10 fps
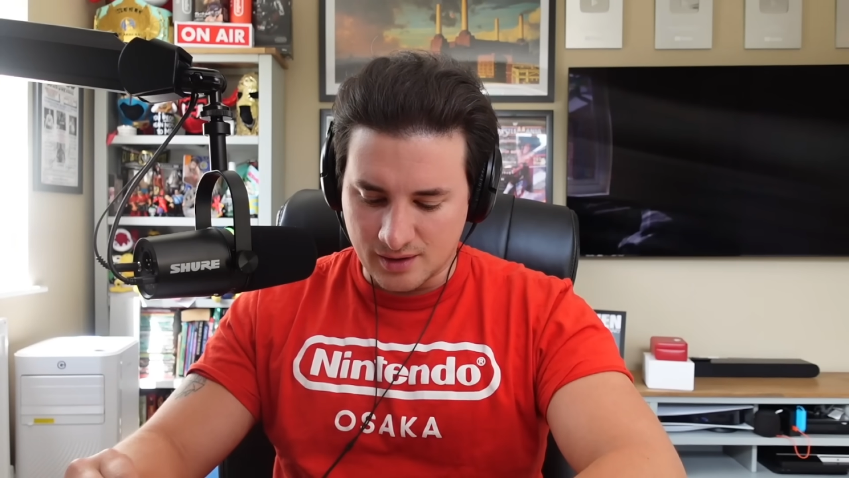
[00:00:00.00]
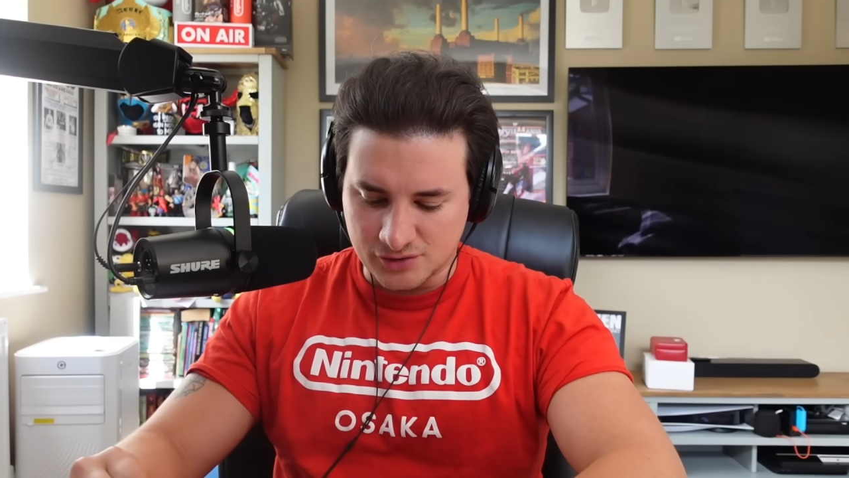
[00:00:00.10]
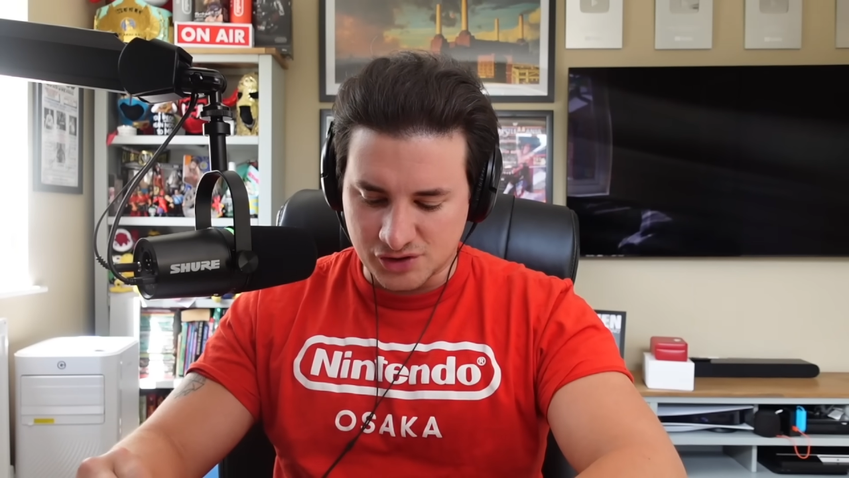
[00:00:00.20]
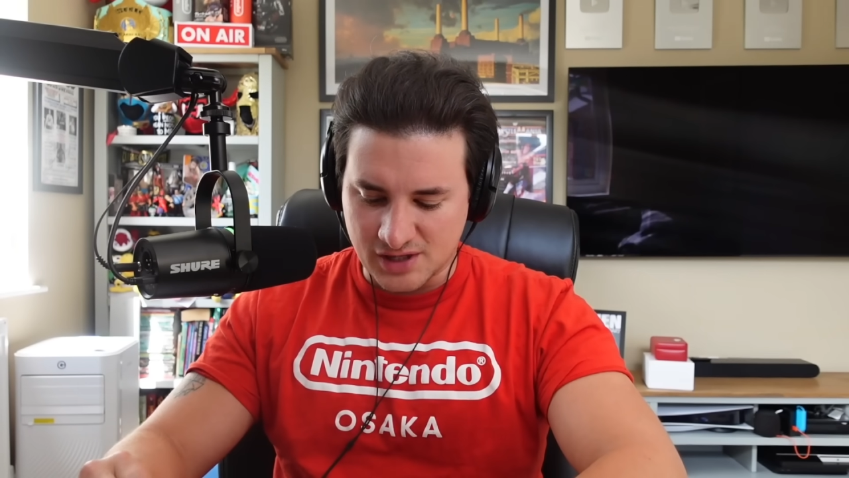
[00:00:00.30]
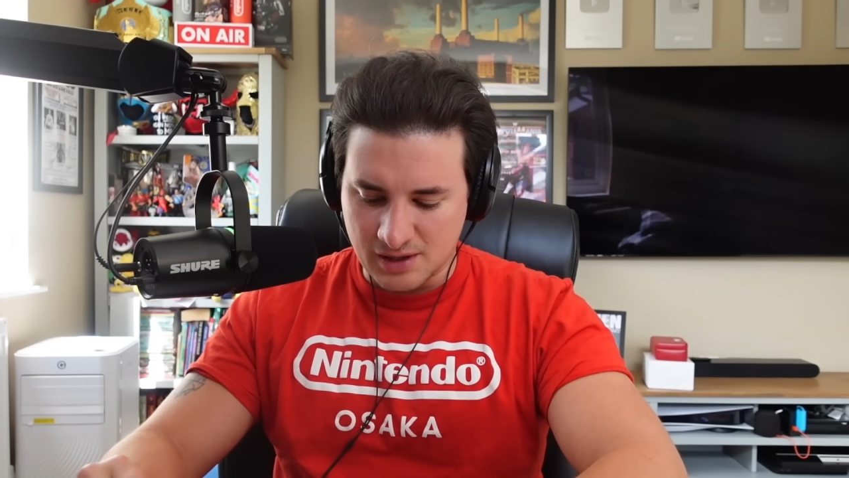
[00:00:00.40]

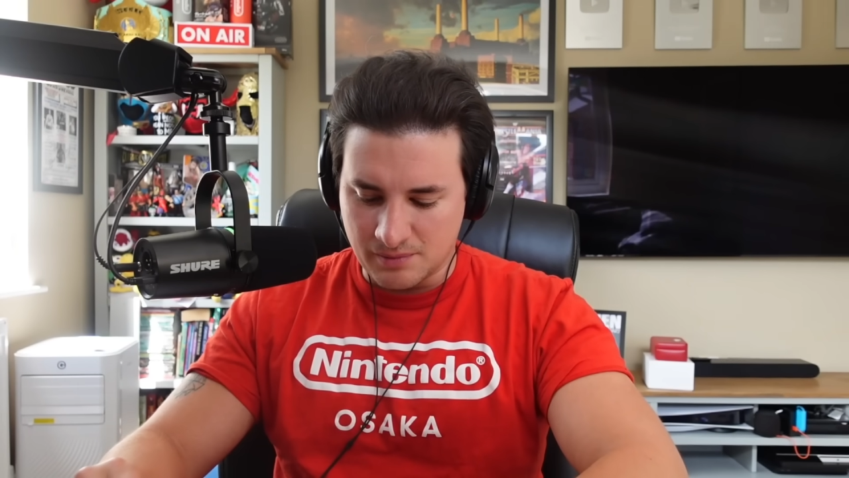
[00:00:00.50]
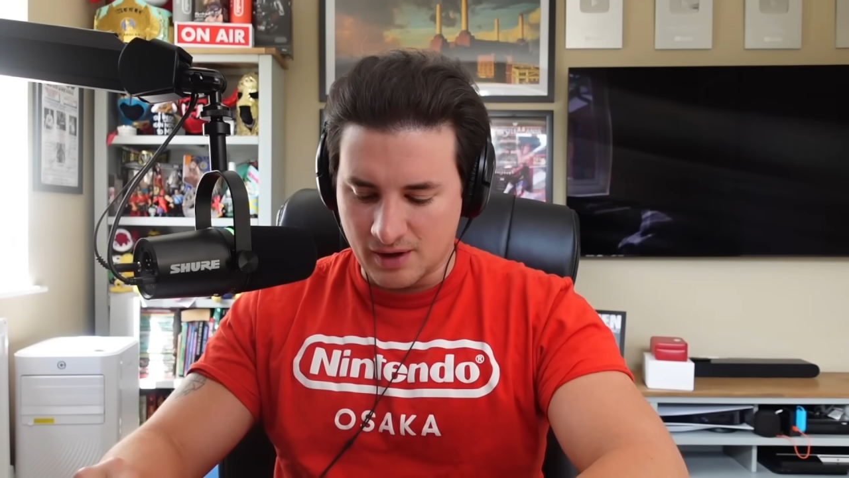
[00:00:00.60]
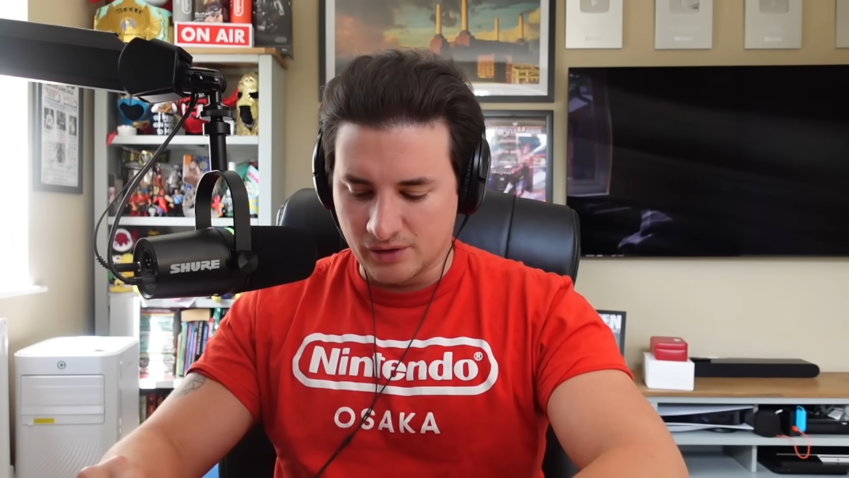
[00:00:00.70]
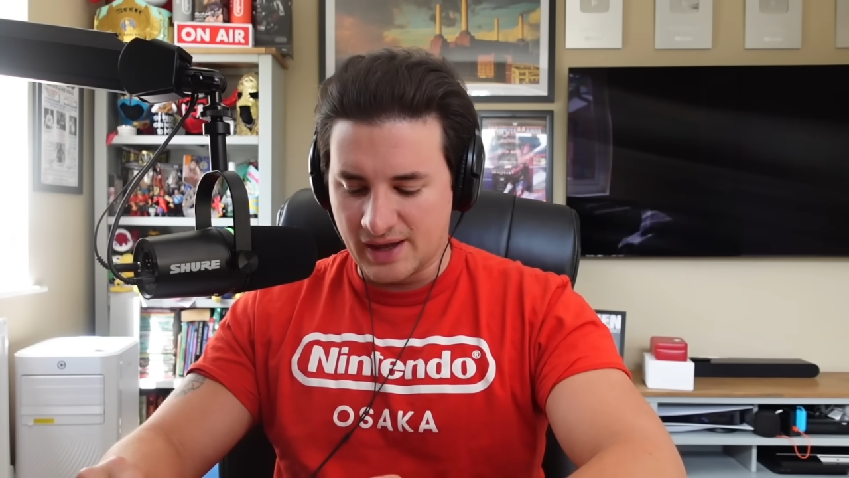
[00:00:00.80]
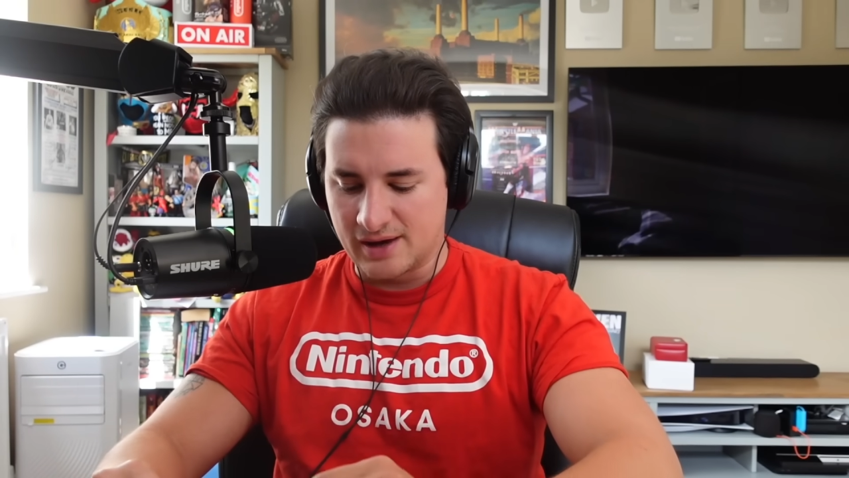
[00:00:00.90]
just keep me
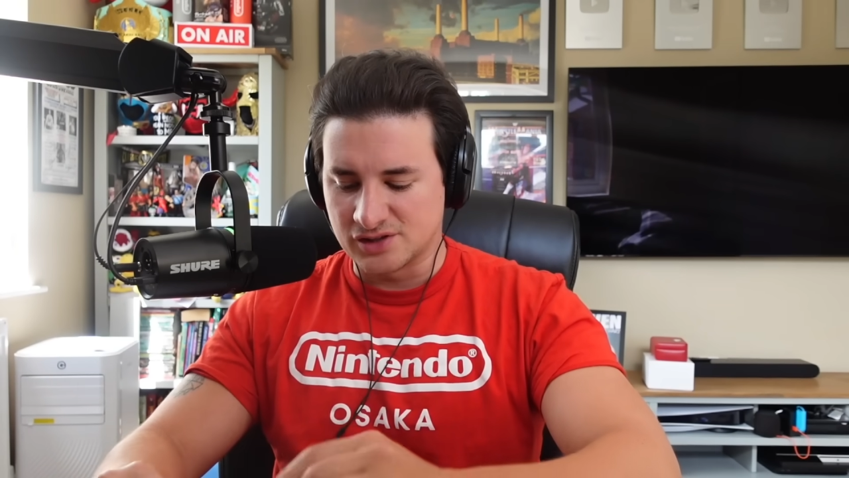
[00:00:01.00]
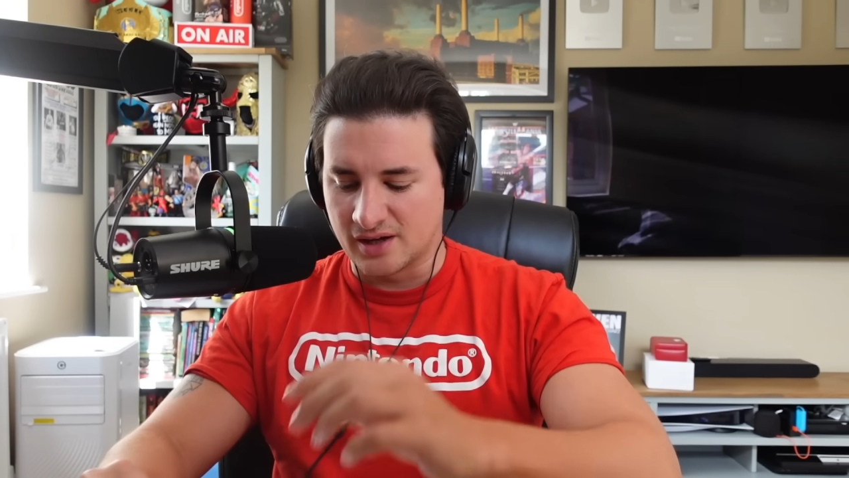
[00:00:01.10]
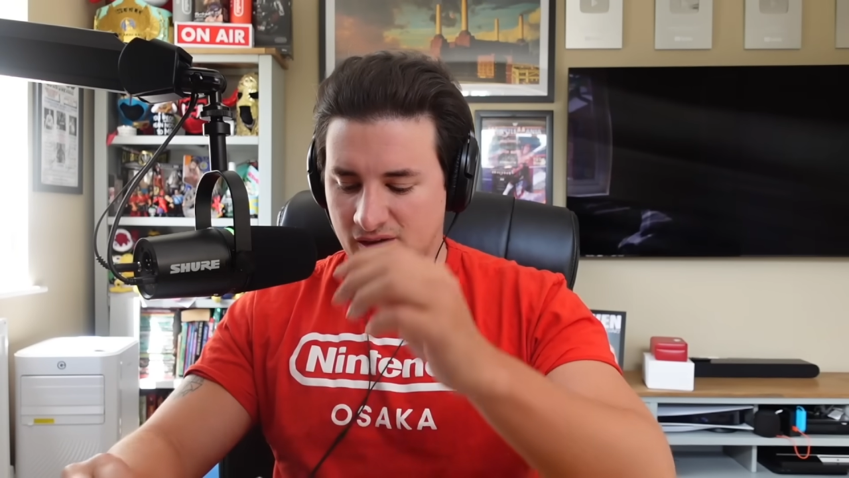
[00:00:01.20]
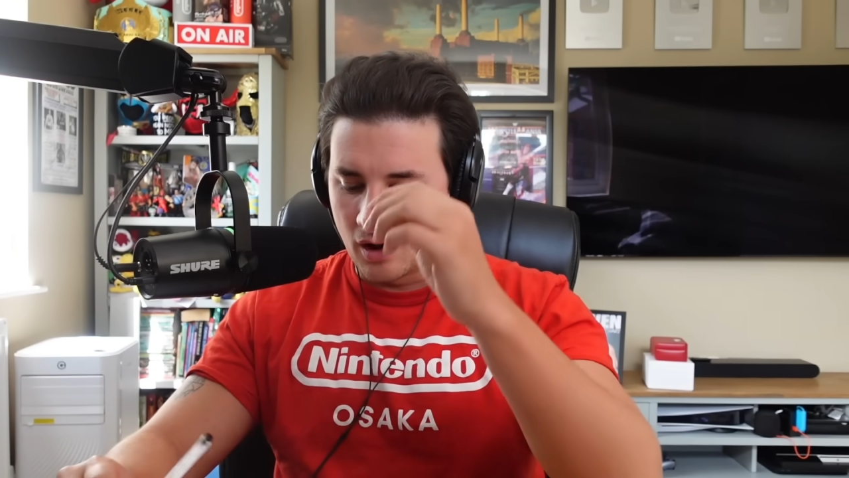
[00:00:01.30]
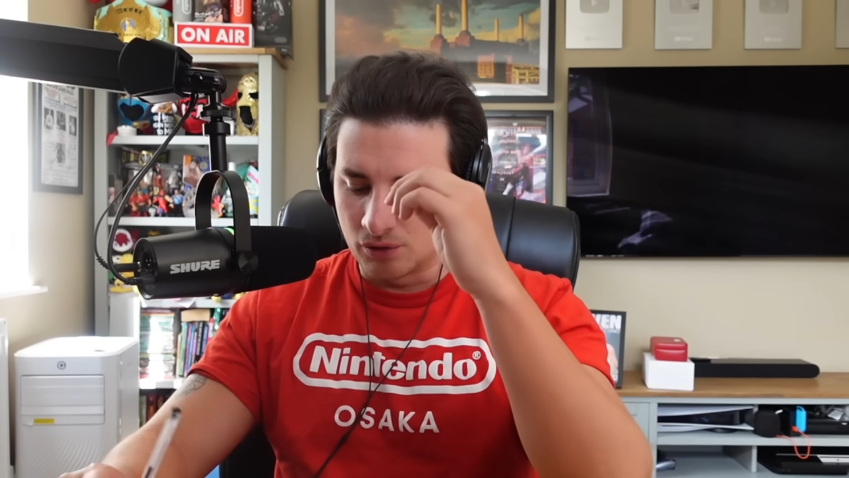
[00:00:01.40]
on the
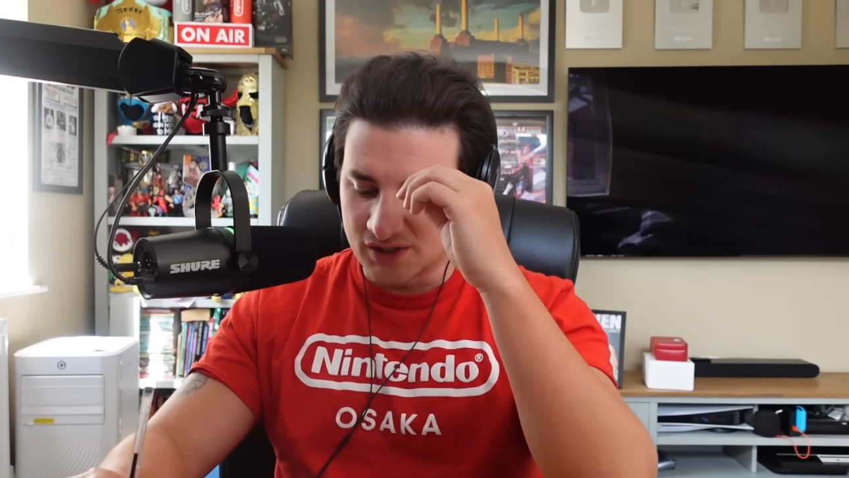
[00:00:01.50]
outside the whole